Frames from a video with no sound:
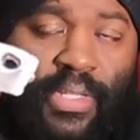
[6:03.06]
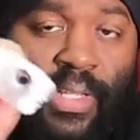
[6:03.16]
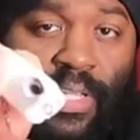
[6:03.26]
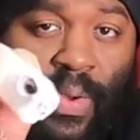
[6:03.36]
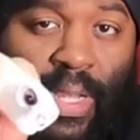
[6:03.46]
this,
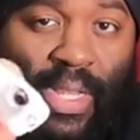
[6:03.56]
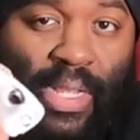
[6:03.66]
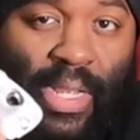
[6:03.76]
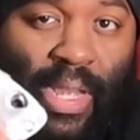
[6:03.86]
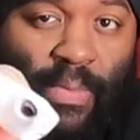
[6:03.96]
so
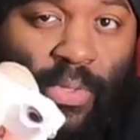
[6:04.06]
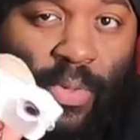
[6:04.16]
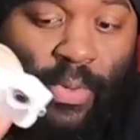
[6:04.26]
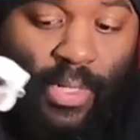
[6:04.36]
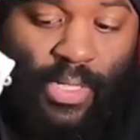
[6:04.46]
I was
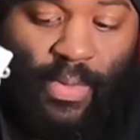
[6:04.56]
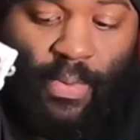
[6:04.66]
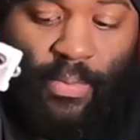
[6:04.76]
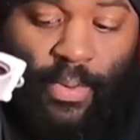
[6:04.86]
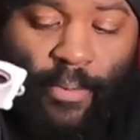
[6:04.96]
throwing this at
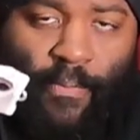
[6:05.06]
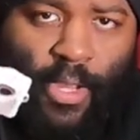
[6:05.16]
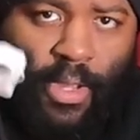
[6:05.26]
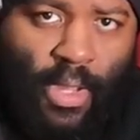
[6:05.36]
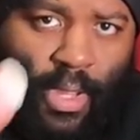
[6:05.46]
one point.
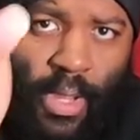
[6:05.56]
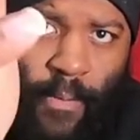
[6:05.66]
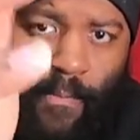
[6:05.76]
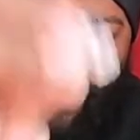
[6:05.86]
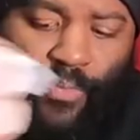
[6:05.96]

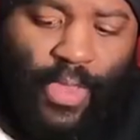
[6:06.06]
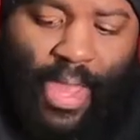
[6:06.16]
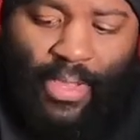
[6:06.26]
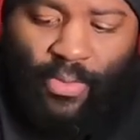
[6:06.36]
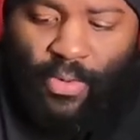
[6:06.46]

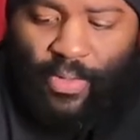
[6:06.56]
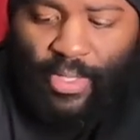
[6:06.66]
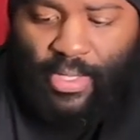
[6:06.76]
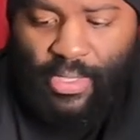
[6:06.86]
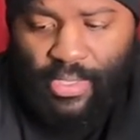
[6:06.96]
I throw
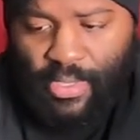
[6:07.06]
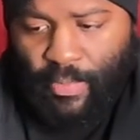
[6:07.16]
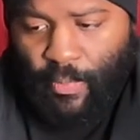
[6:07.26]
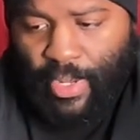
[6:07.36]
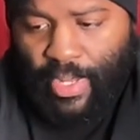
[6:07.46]
these
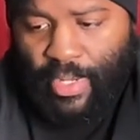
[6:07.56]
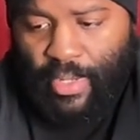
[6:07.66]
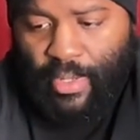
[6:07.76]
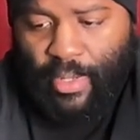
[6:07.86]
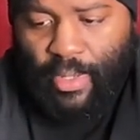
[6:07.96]

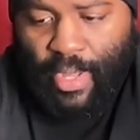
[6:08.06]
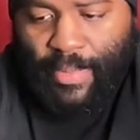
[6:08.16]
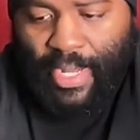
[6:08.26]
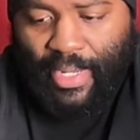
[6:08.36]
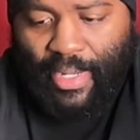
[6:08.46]
when I'm
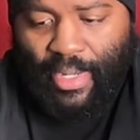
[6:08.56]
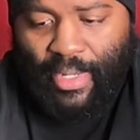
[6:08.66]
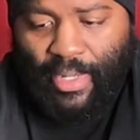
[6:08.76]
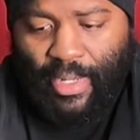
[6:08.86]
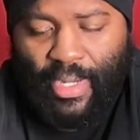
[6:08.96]
not getting
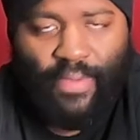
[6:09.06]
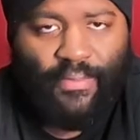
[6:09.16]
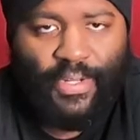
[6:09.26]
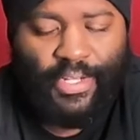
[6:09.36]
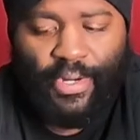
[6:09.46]
any
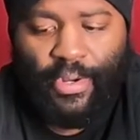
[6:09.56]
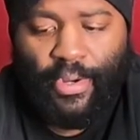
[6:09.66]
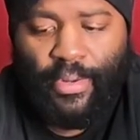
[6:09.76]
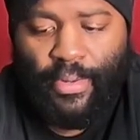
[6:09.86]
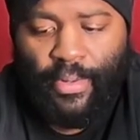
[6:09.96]
fish at
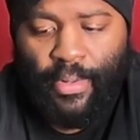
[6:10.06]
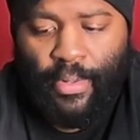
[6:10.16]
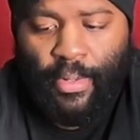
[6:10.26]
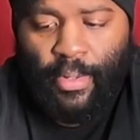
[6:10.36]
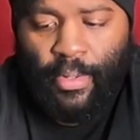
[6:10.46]
all.
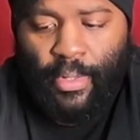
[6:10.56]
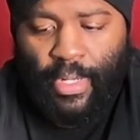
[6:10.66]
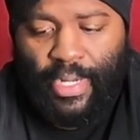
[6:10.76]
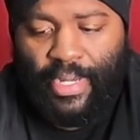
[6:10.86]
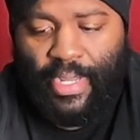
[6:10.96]

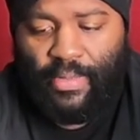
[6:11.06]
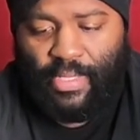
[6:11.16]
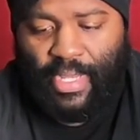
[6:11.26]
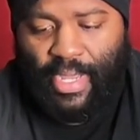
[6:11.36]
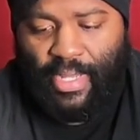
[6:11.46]
I
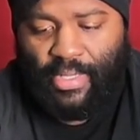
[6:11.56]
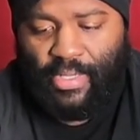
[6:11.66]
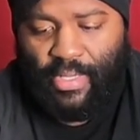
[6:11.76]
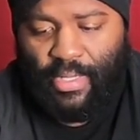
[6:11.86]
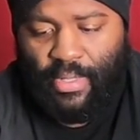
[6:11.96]

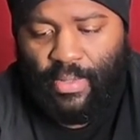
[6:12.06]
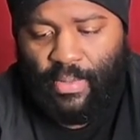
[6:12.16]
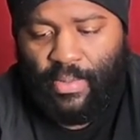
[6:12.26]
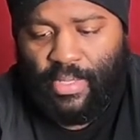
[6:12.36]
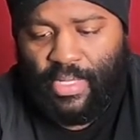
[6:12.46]
downsize
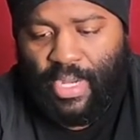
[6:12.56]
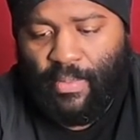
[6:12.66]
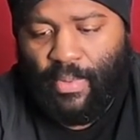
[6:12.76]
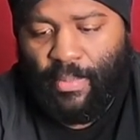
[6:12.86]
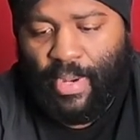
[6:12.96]
on the top
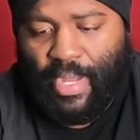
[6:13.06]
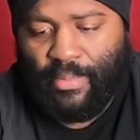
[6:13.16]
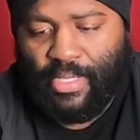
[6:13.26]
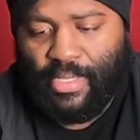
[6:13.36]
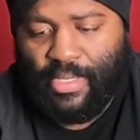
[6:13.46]
water
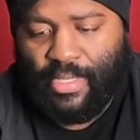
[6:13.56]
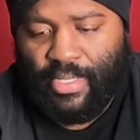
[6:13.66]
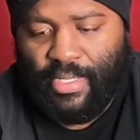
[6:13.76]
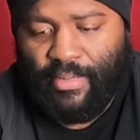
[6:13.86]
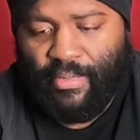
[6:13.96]
pop just to
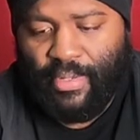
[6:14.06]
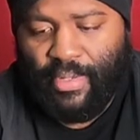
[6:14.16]
see if